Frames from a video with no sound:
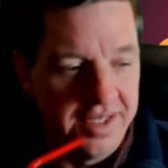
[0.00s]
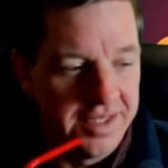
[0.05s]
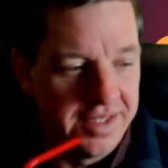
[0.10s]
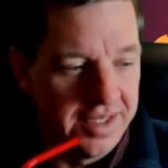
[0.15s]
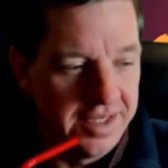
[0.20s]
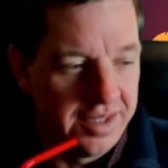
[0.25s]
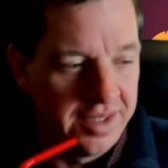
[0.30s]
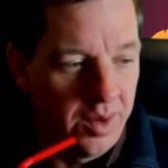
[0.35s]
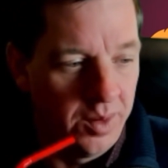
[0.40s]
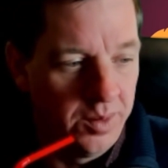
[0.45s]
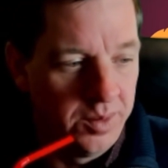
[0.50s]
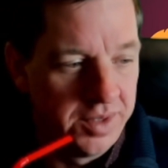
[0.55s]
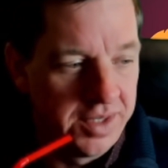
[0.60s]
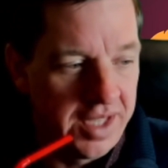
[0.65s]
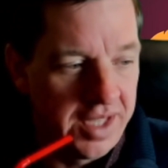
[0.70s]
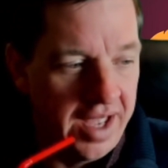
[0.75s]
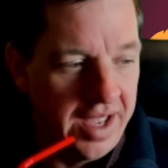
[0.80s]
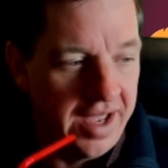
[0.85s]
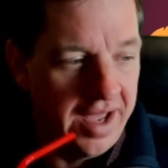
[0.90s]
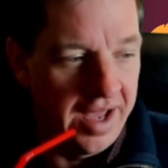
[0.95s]
Is it
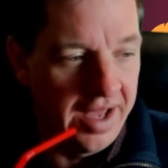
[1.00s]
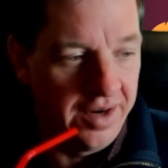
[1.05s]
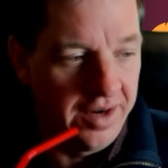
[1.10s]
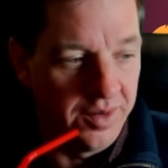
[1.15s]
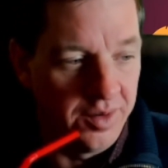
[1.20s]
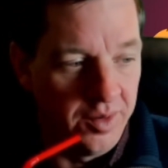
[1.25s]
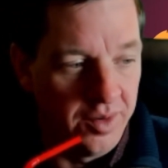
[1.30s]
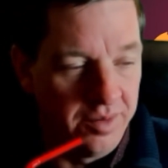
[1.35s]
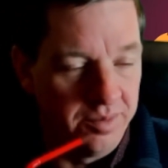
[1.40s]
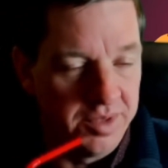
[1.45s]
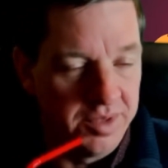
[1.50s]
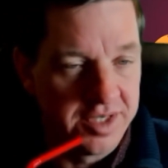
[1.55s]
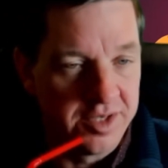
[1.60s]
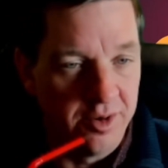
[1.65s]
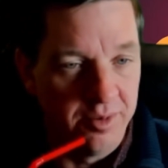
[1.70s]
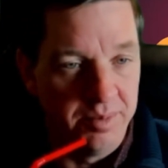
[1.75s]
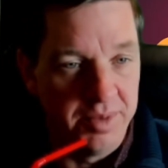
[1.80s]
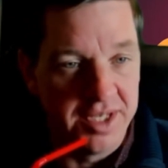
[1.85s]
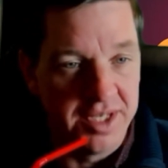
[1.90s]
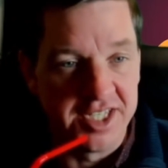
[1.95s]
Tuesday? I don't know. I've been
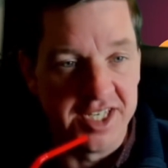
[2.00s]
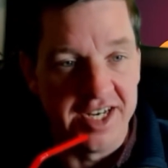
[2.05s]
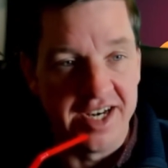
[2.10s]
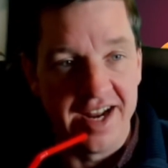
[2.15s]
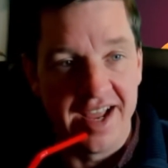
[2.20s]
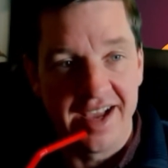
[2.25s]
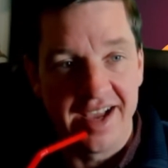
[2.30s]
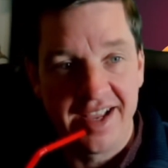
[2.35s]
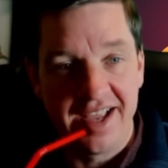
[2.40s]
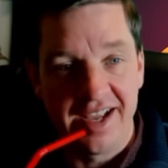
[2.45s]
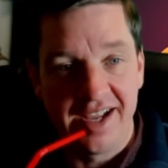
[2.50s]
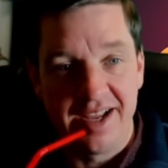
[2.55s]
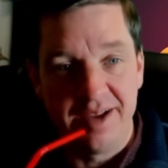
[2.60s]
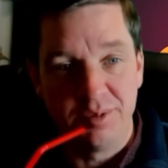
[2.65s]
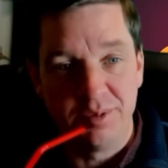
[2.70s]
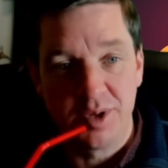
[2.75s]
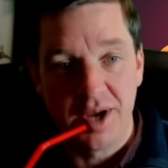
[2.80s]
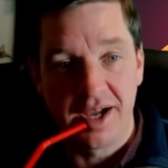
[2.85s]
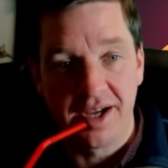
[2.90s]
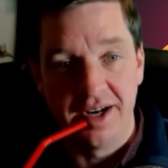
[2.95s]
so busy today. I can't keep
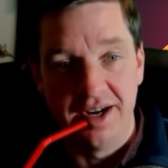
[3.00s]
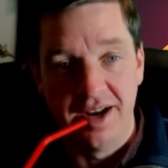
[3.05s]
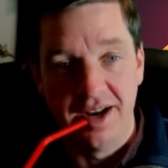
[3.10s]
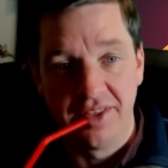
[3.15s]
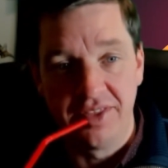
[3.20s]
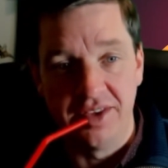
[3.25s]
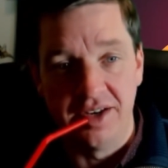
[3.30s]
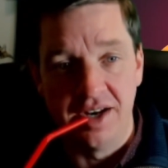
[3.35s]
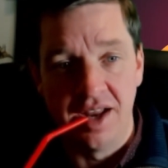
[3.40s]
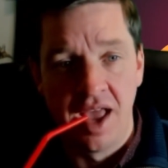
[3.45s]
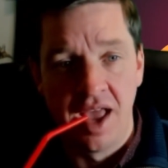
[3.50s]
track of nothing.